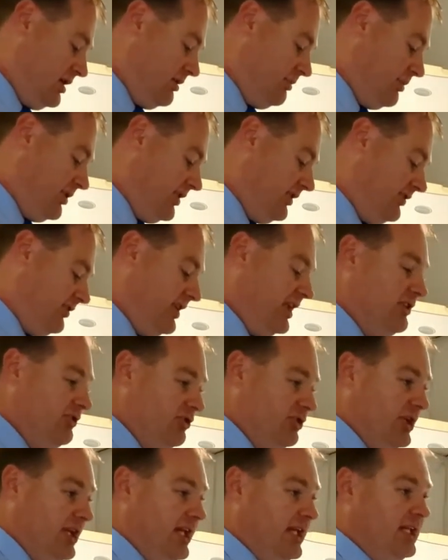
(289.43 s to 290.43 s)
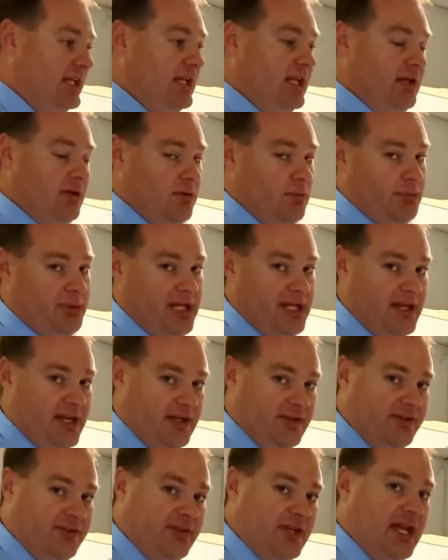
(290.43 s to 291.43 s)
but essentially it will be
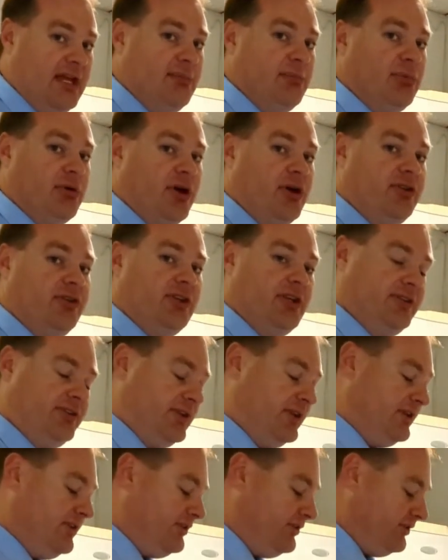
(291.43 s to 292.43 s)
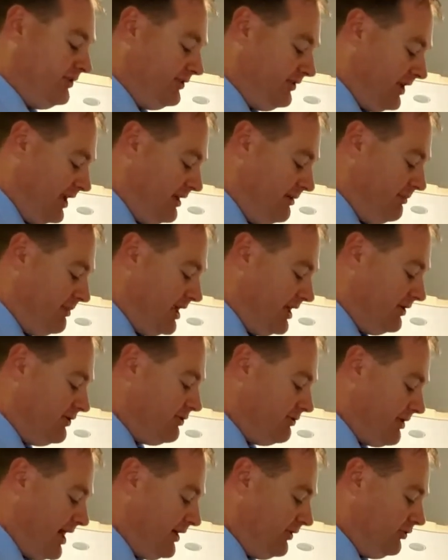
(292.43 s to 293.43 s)
that same process, that same
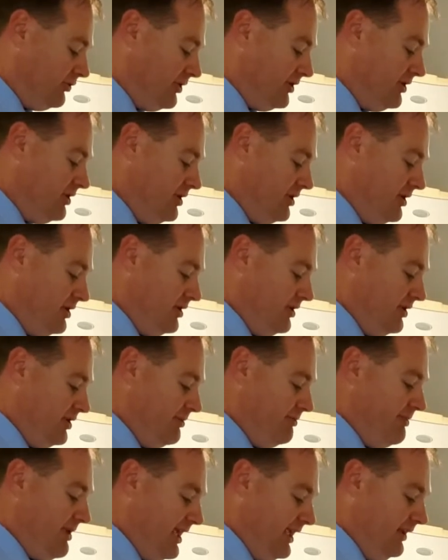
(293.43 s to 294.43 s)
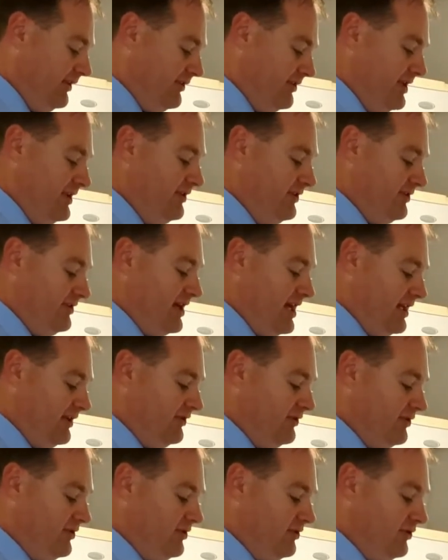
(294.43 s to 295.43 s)
interaction that makes this
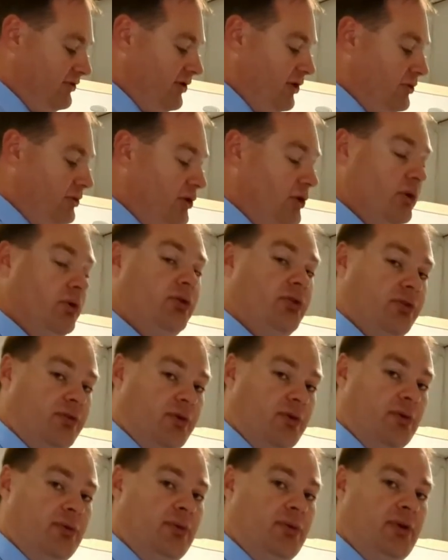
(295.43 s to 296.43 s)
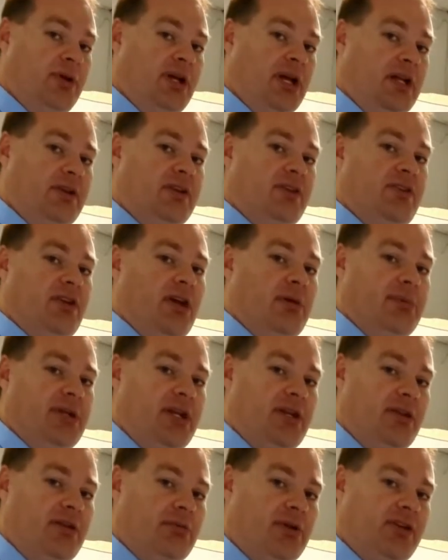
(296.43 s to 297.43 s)
test so useful in
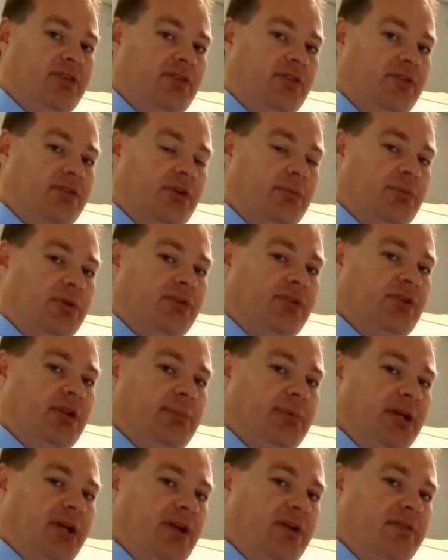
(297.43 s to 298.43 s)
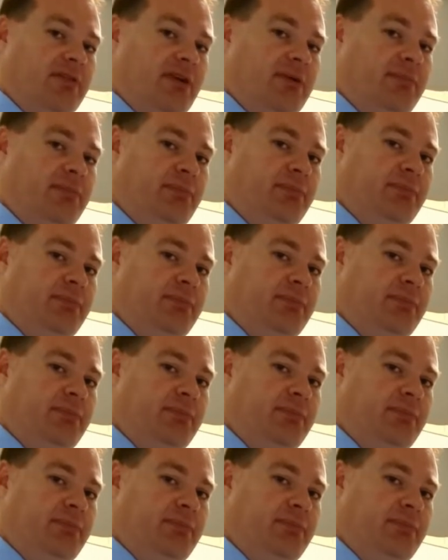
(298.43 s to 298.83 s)
determining the risk of someone slipping over.